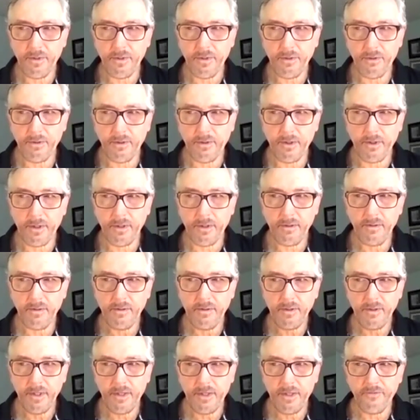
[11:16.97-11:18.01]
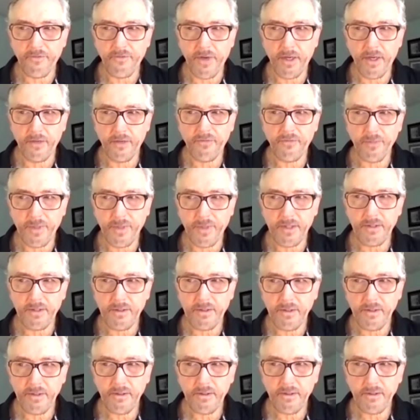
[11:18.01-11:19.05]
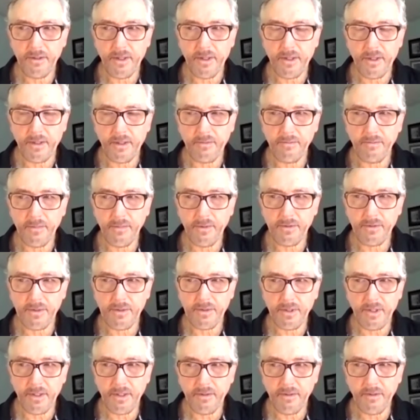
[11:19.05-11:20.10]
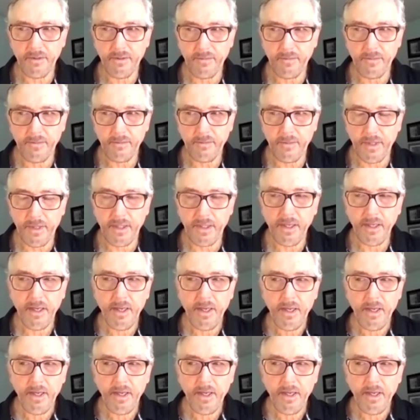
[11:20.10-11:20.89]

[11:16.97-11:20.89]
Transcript: your involvement, usually, right?